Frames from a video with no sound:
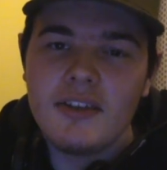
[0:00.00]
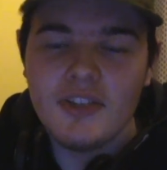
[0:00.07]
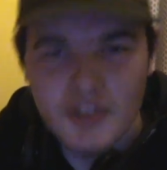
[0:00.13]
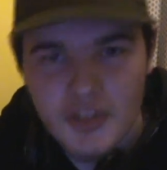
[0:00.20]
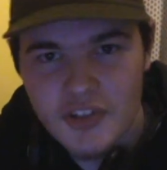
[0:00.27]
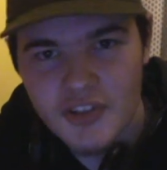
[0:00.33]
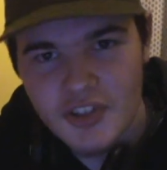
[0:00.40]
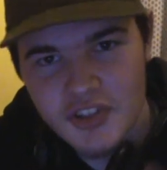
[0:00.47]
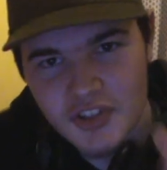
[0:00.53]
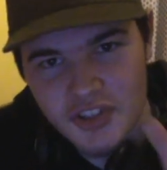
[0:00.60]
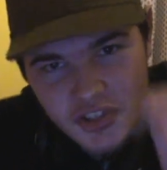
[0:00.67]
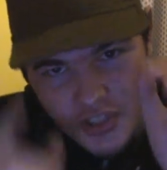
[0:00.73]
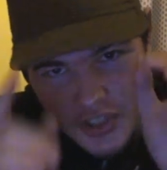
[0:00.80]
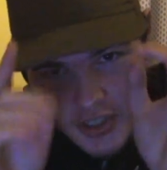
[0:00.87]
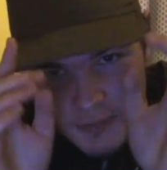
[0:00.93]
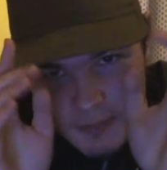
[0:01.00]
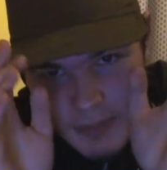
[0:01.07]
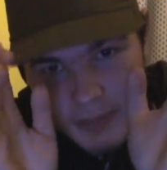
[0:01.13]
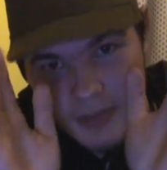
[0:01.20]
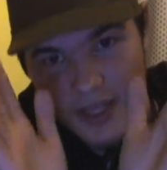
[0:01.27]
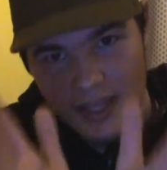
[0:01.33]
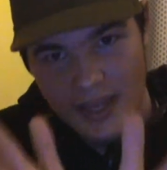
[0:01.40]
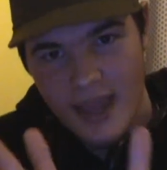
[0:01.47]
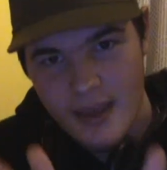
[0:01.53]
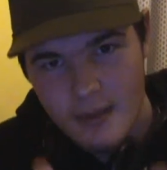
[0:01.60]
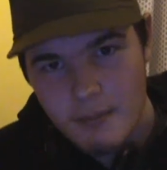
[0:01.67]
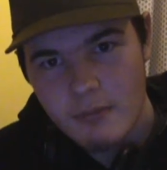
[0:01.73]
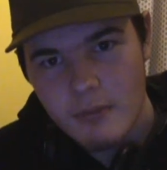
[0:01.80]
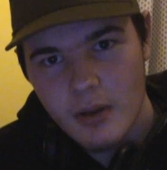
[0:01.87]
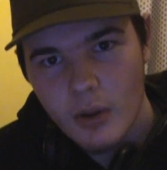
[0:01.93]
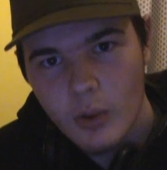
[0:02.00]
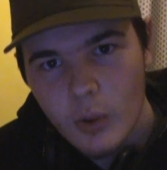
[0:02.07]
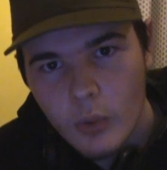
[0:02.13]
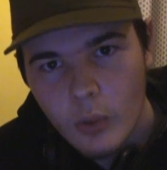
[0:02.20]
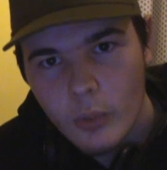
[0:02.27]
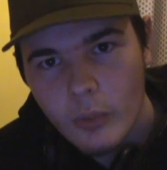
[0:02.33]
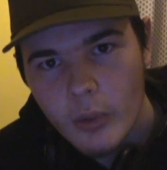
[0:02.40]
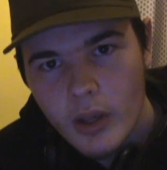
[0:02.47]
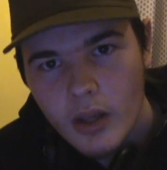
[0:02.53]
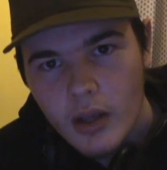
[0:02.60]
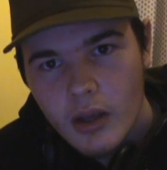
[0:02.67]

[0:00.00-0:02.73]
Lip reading: it's people like him who,